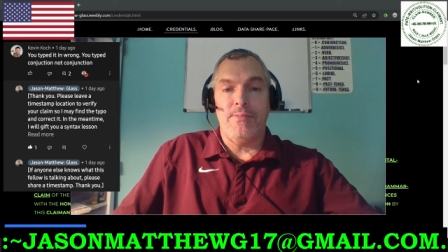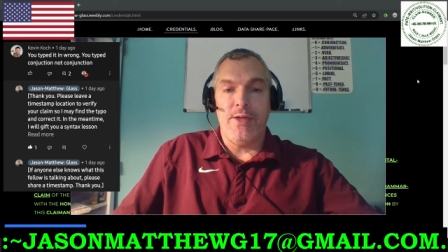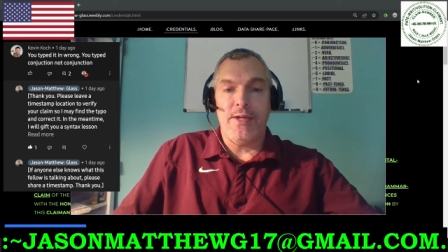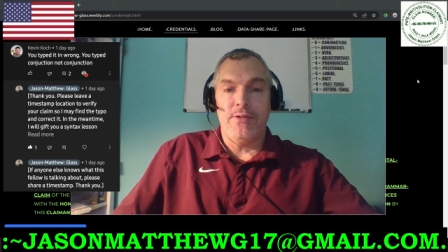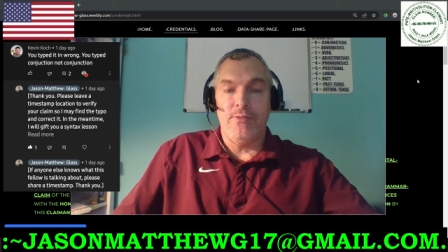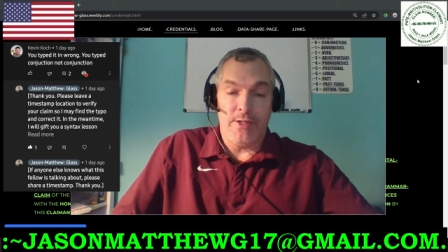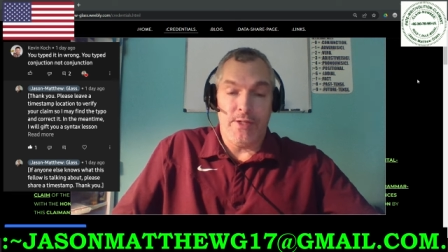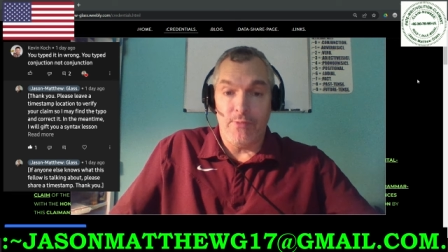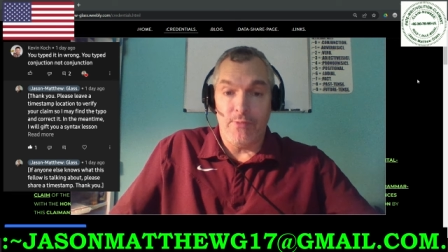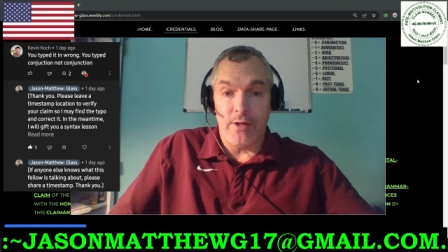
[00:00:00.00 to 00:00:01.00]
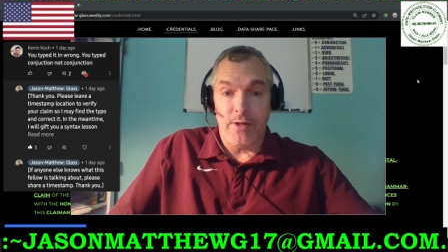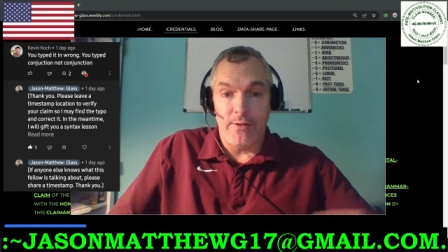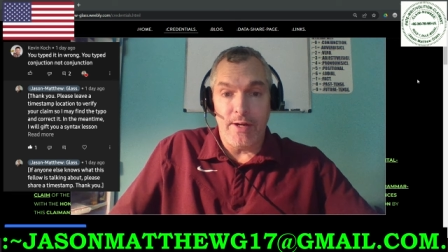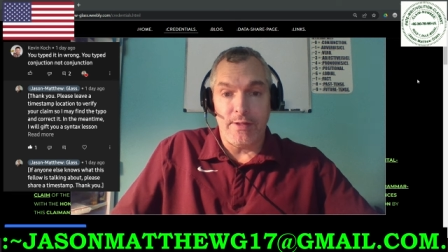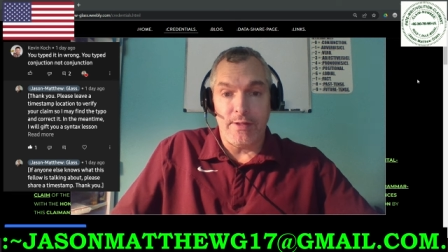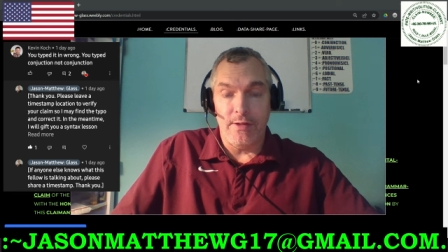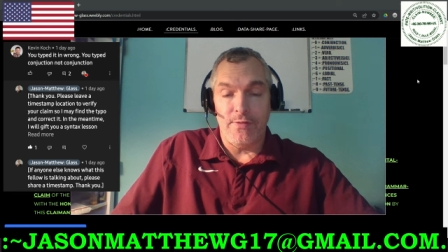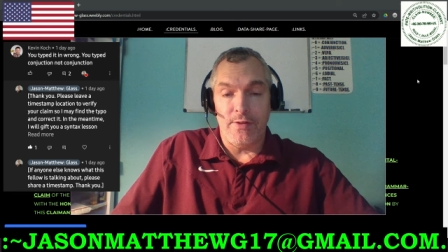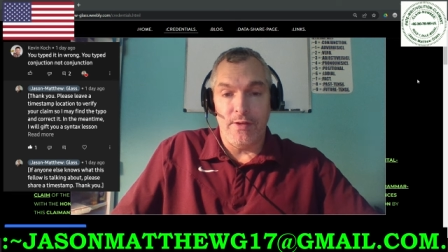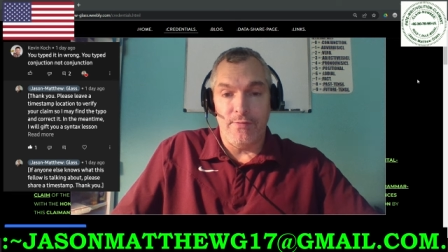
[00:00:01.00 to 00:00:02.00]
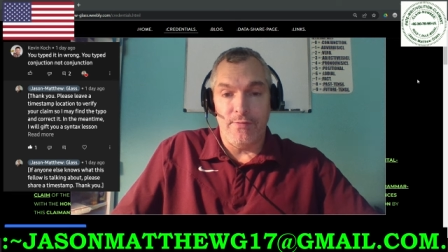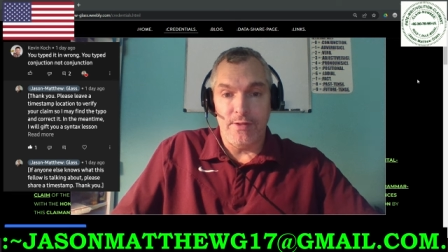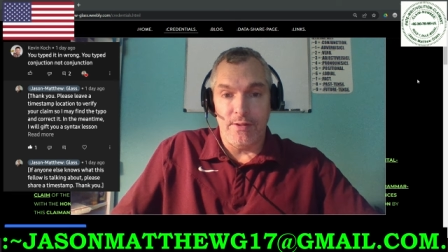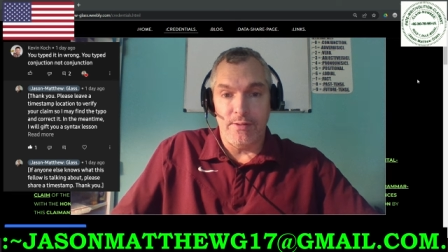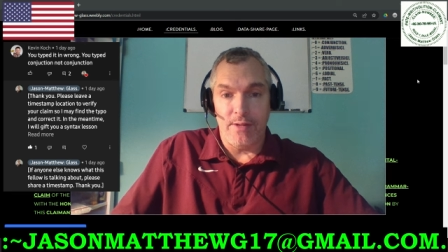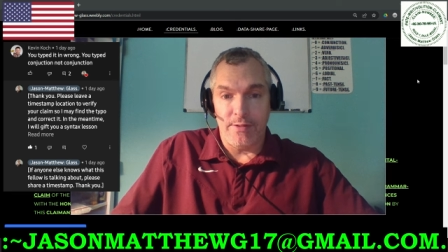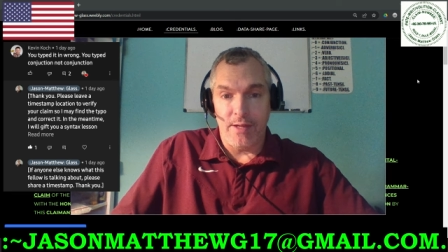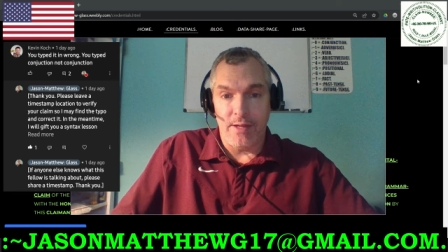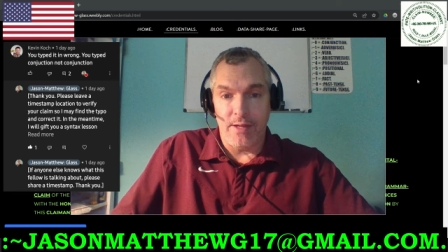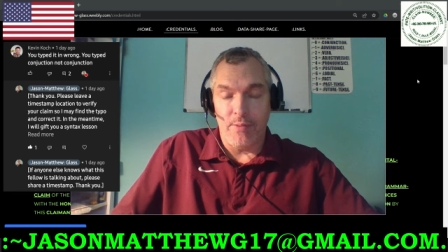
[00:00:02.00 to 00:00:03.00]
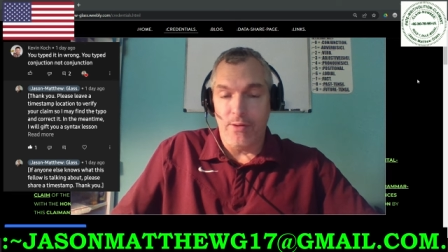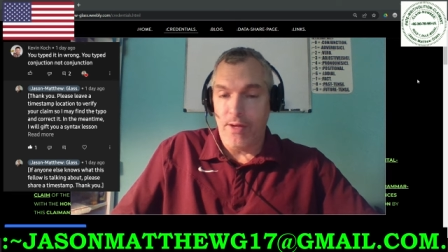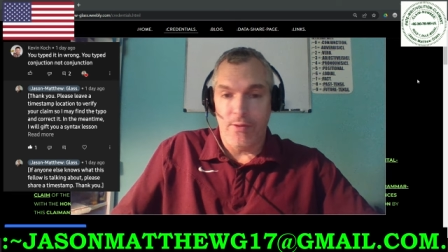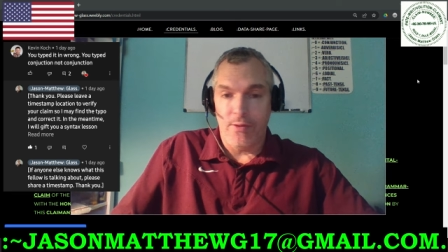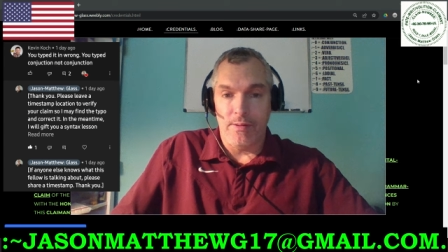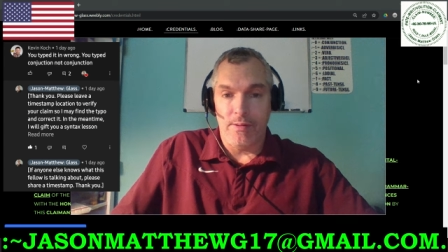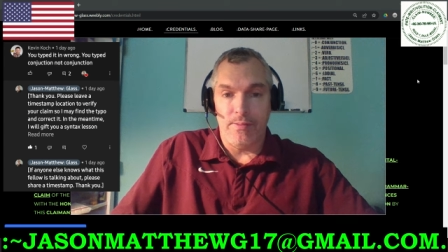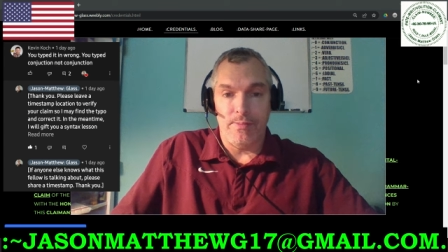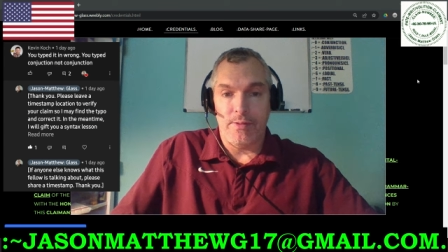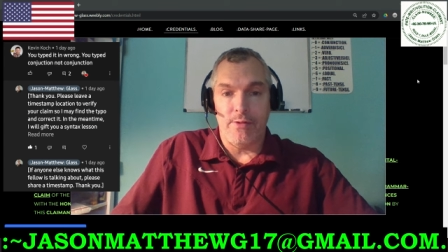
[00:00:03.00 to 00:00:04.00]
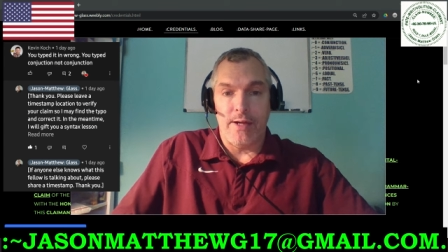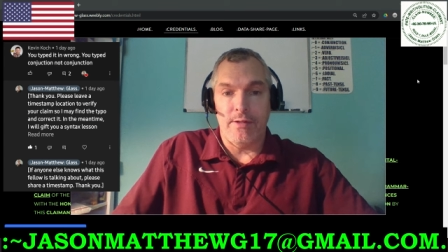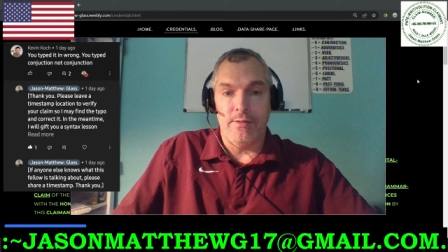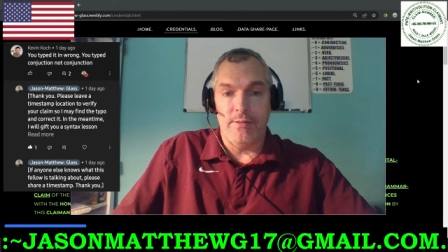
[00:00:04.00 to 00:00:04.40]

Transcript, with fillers: Thank you." Because I want to correct it. If it, if it is a, a typo, I want to correct it.